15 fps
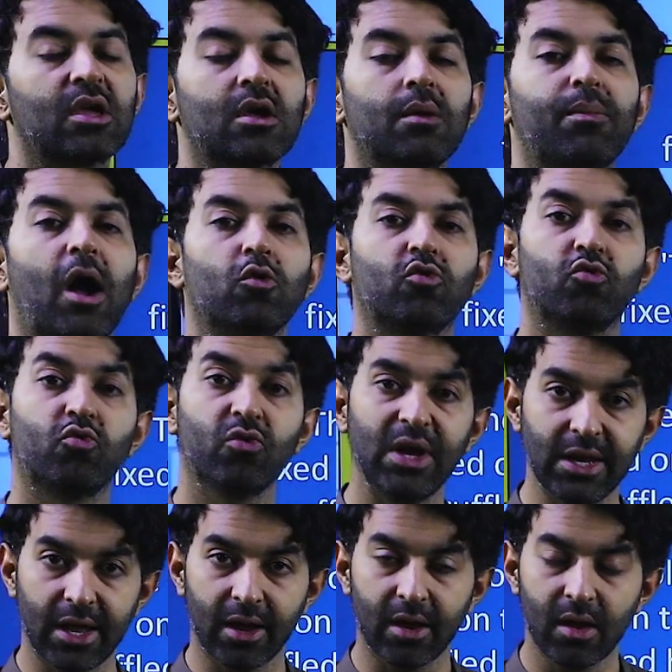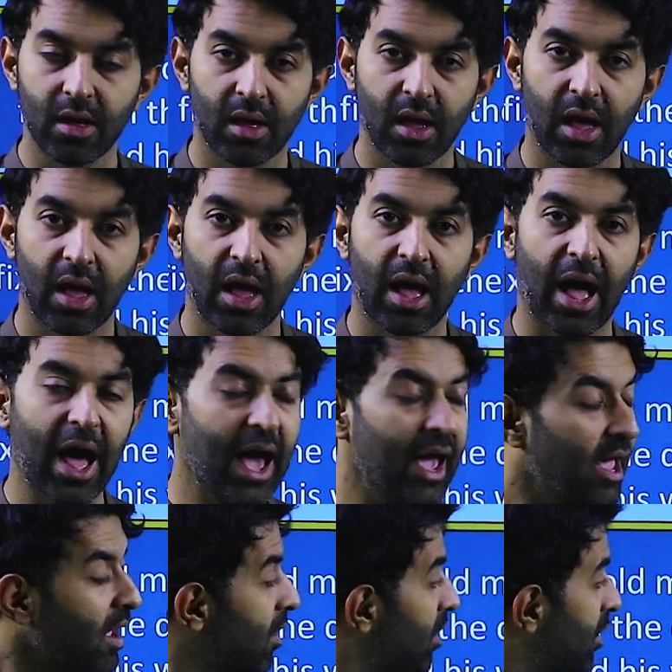about reading,
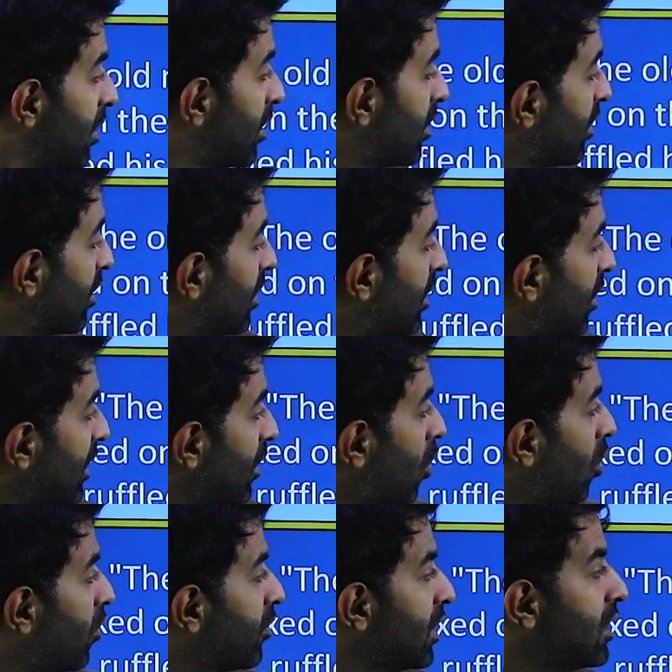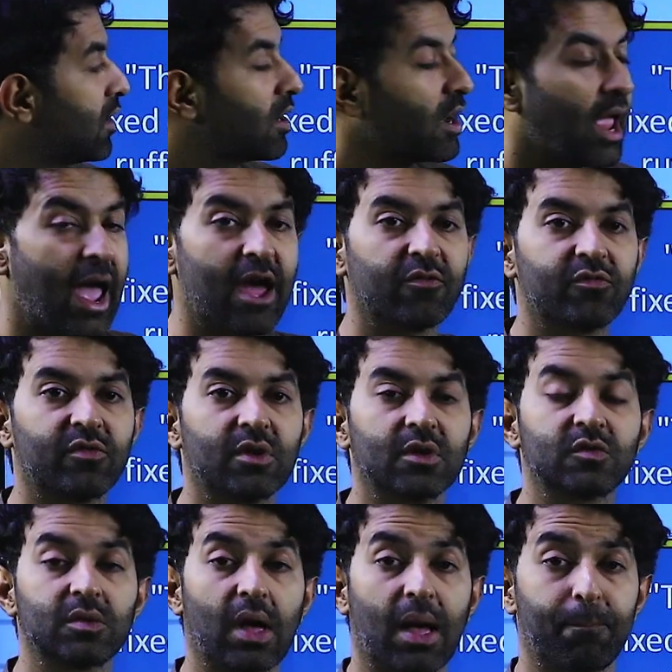I over here have
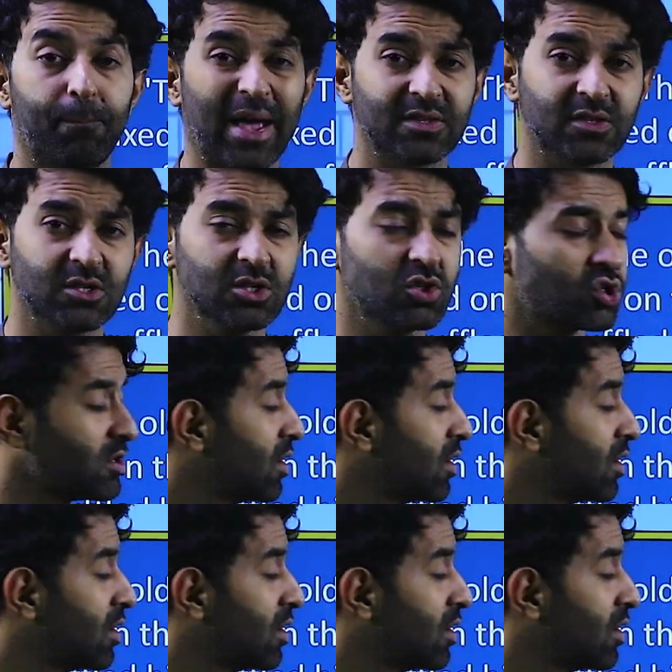this passage.